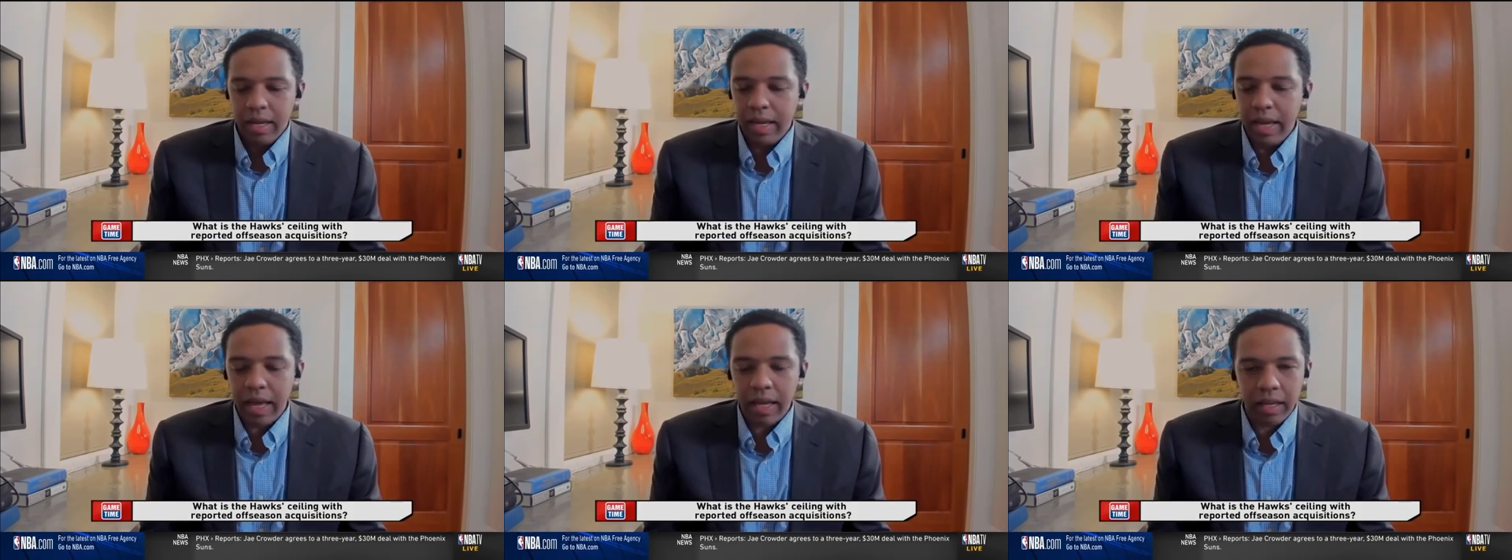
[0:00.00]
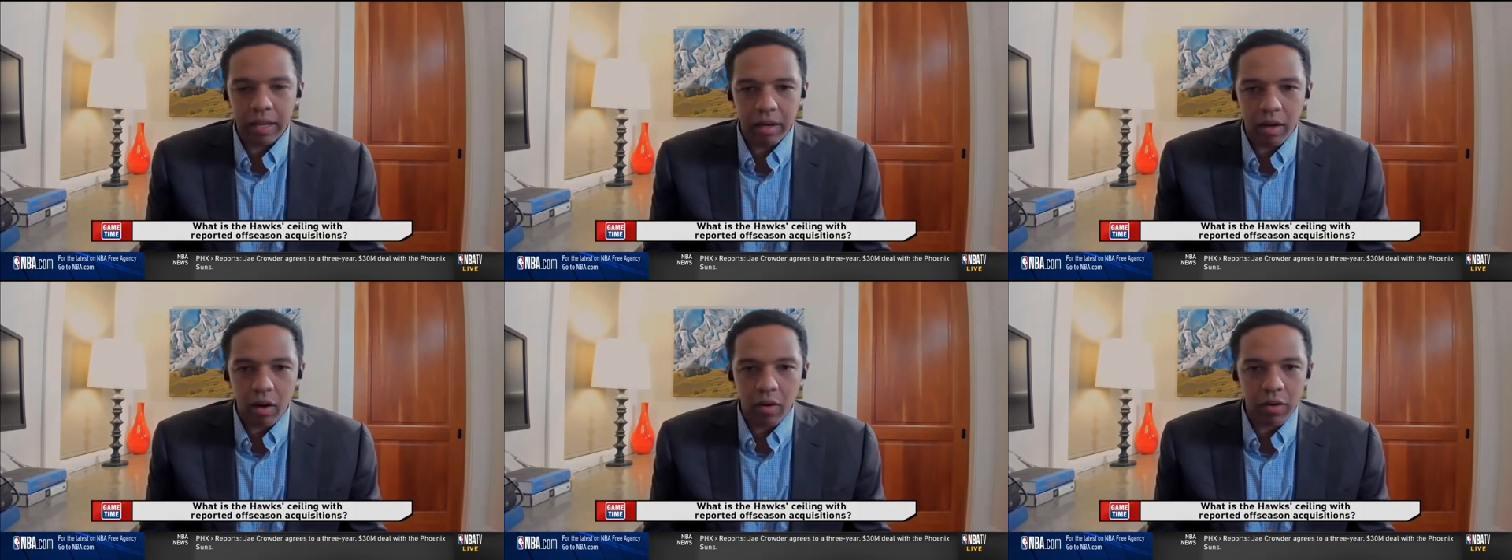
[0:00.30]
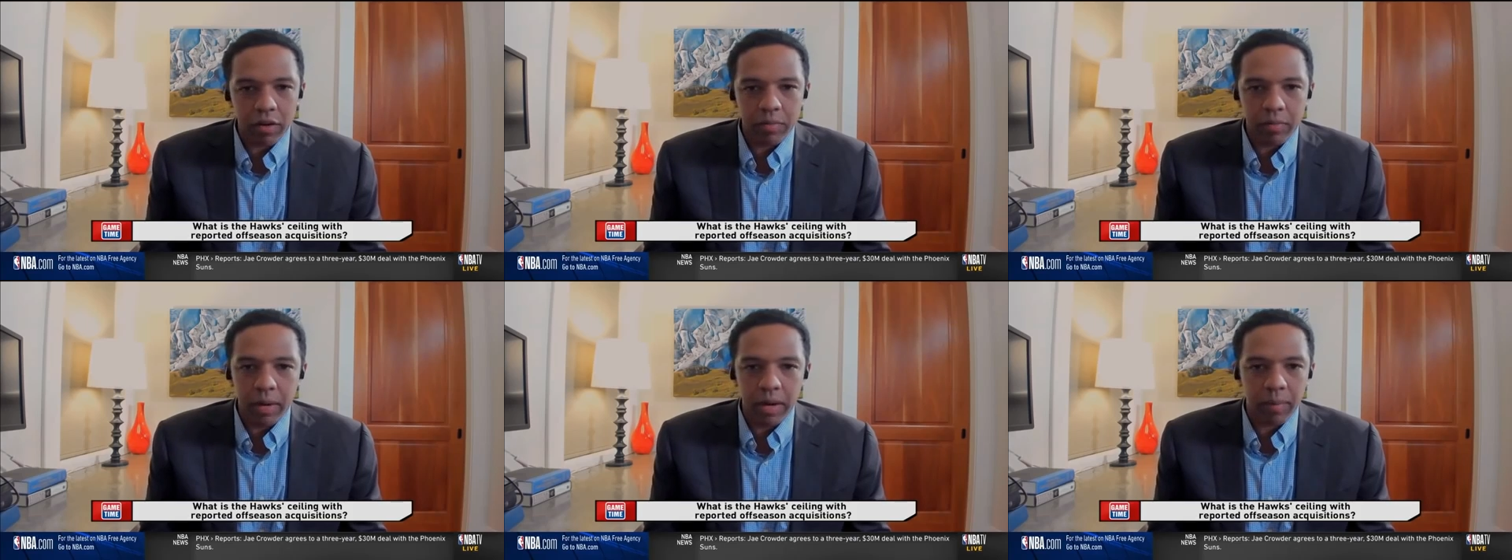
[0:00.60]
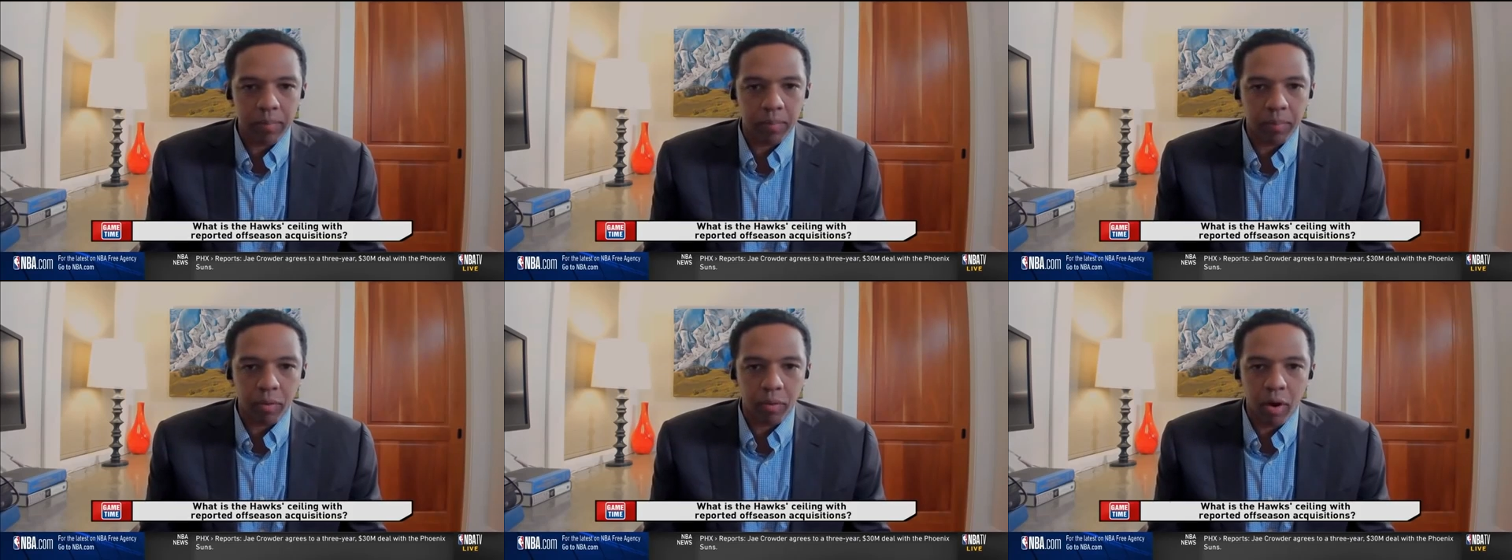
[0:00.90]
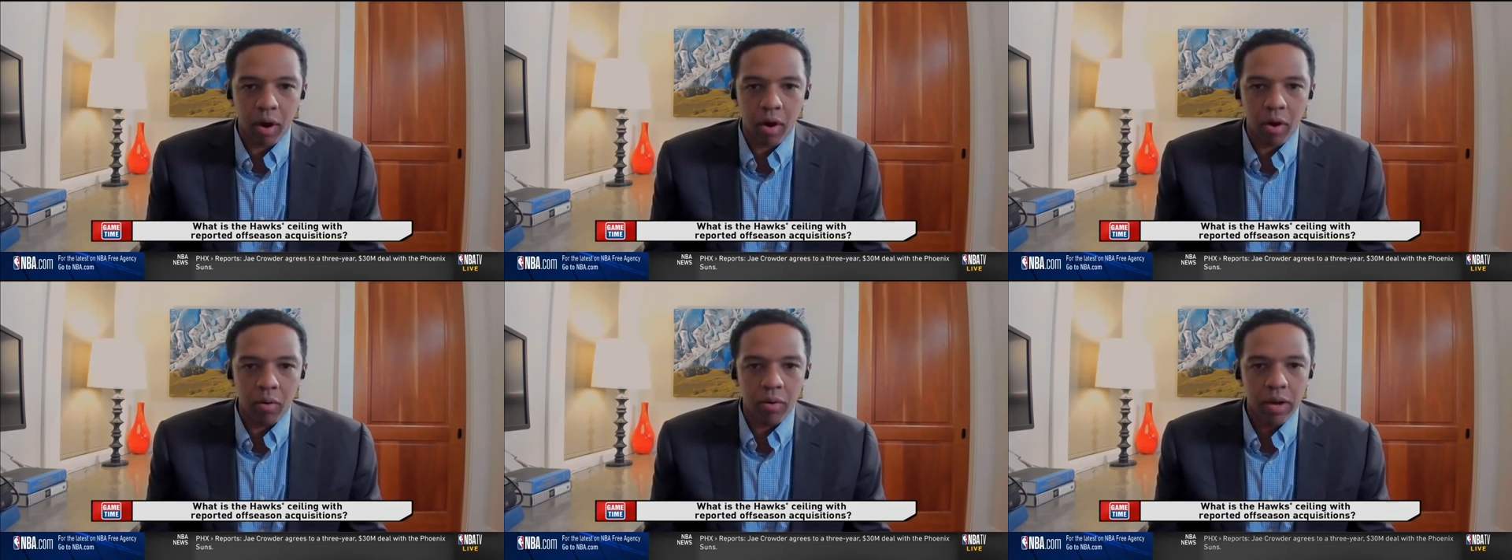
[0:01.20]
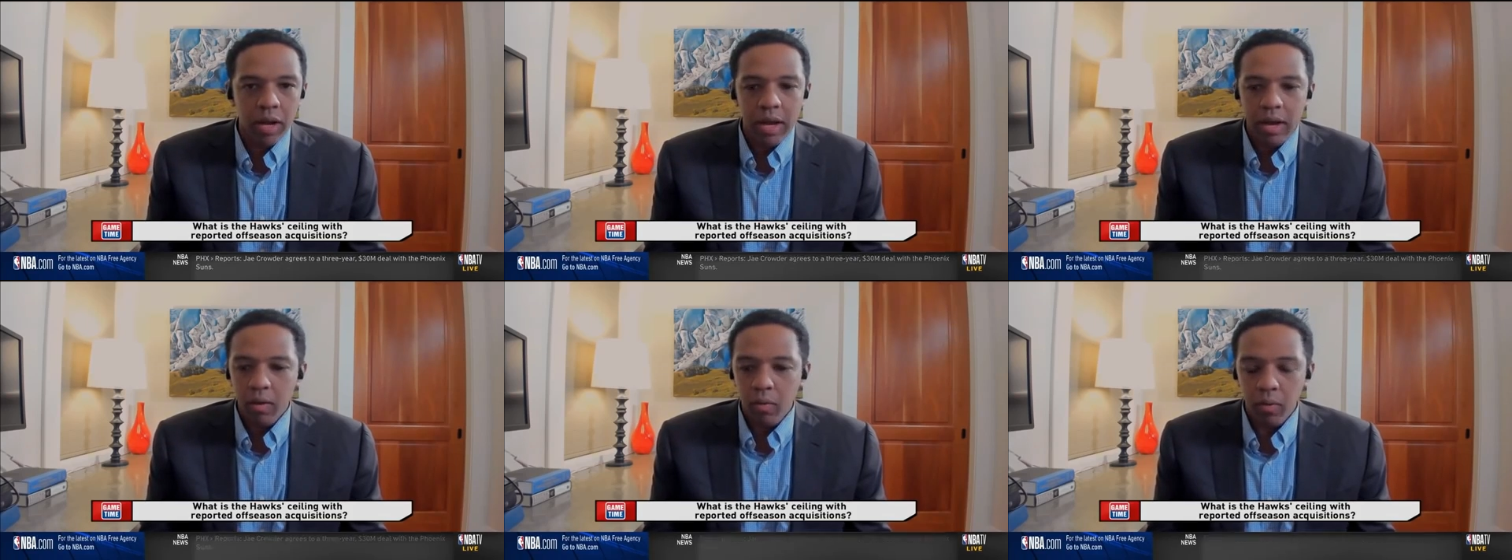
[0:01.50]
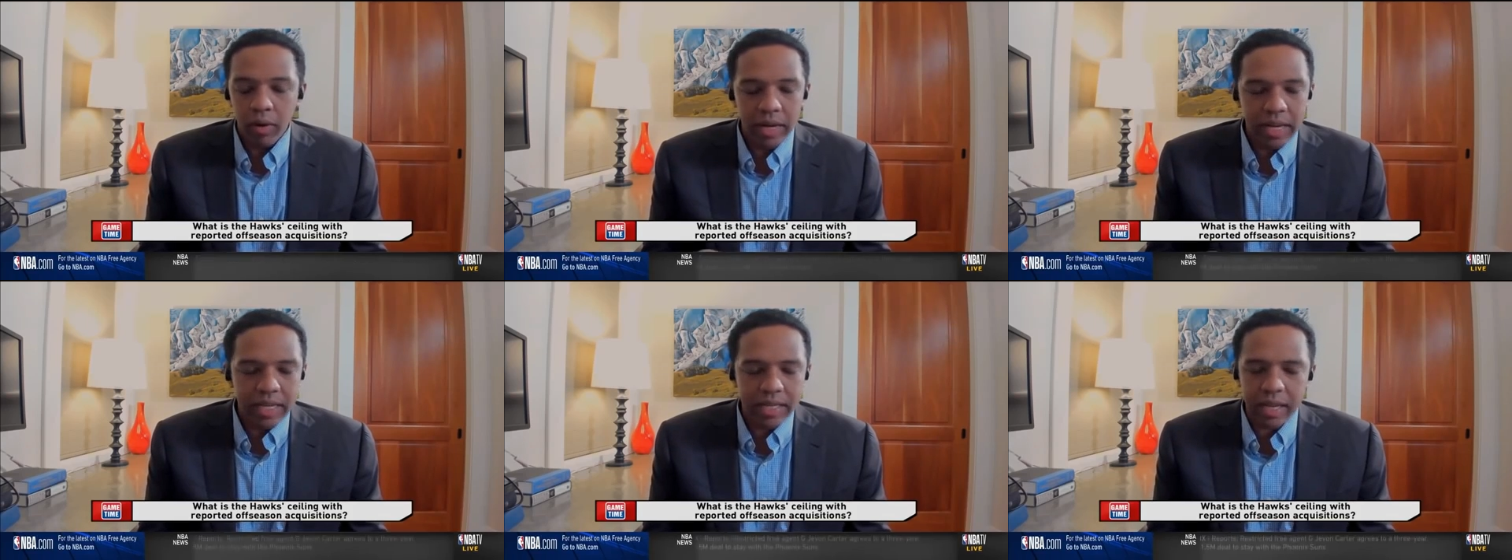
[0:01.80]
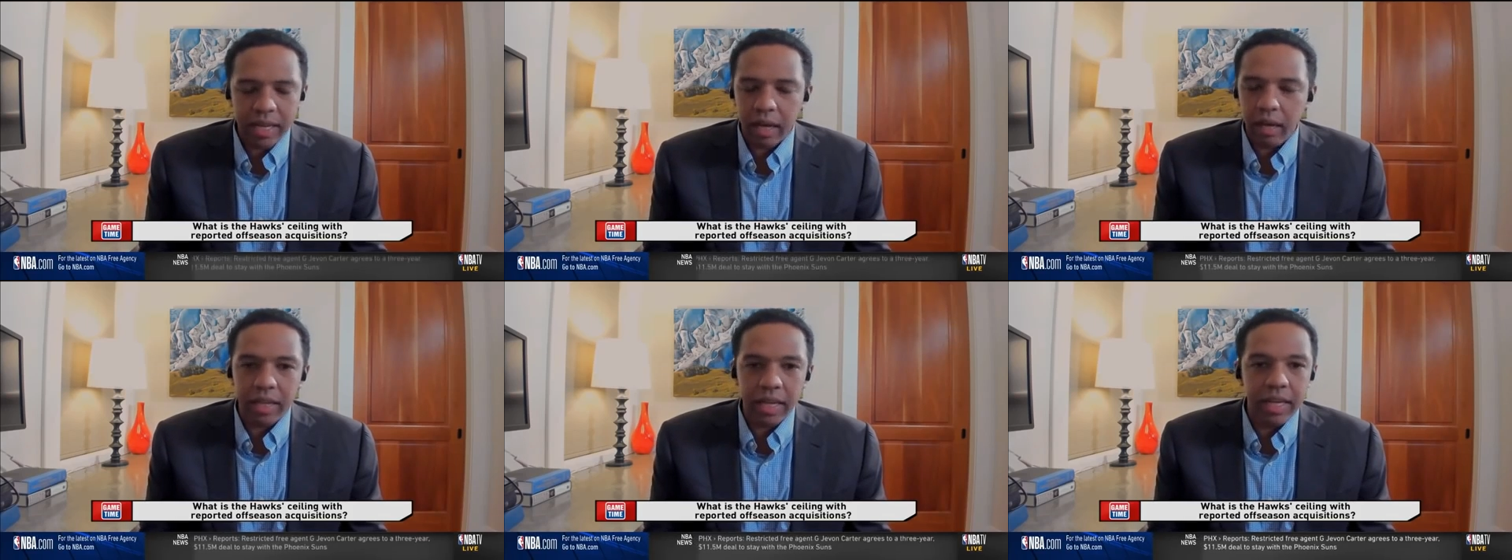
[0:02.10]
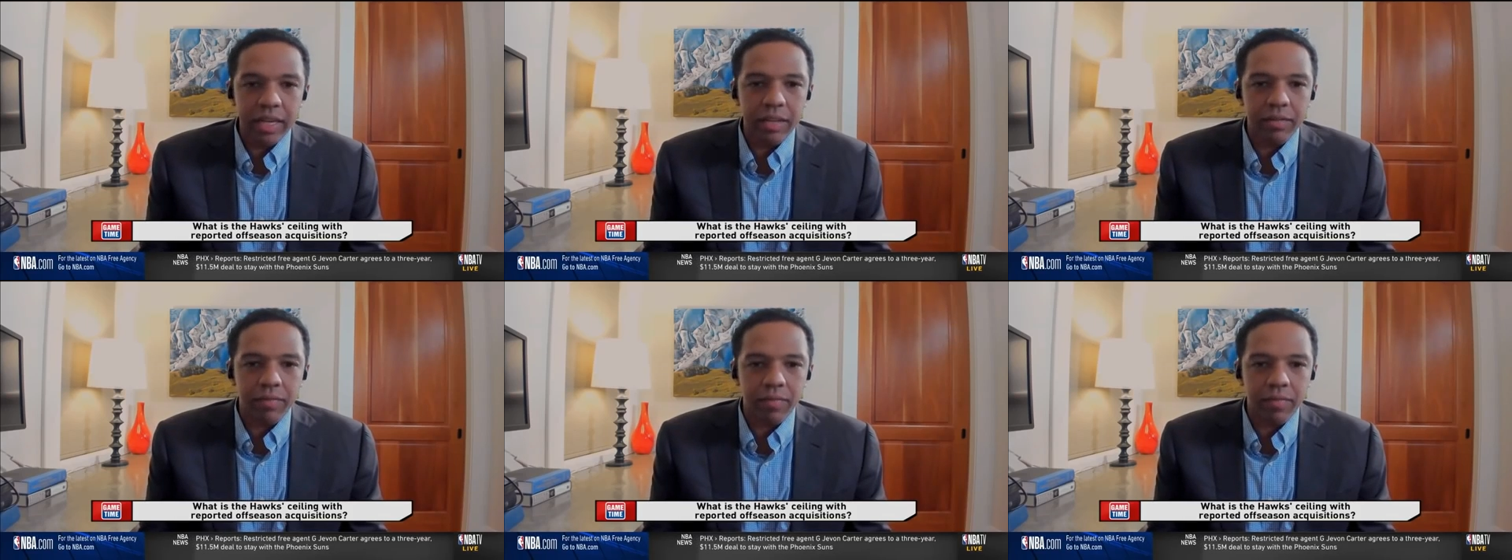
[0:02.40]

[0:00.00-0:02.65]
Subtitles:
Gallinari's been a pro. When he's healthy,